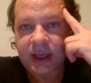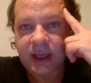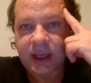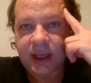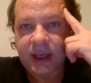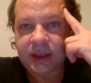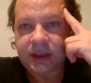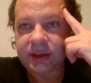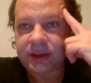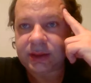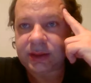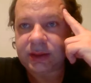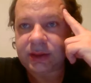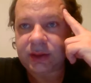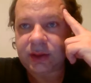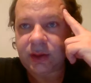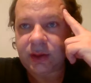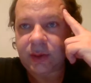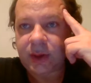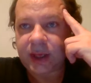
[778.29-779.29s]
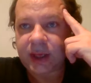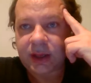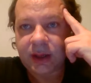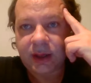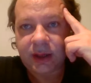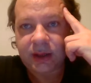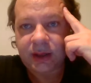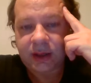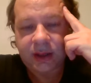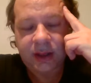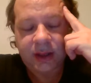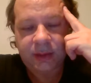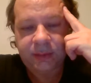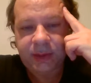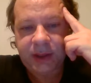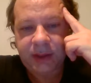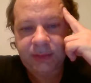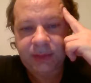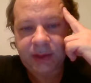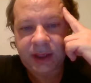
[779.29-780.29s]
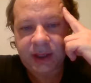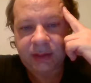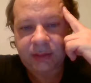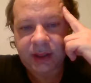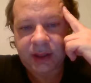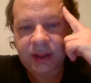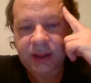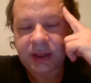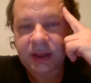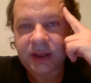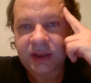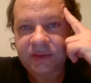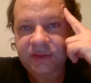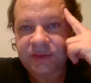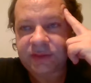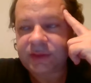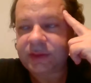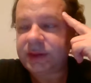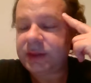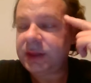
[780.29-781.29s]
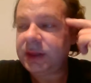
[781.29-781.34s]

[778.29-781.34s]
And I cut a lot of people out of my life,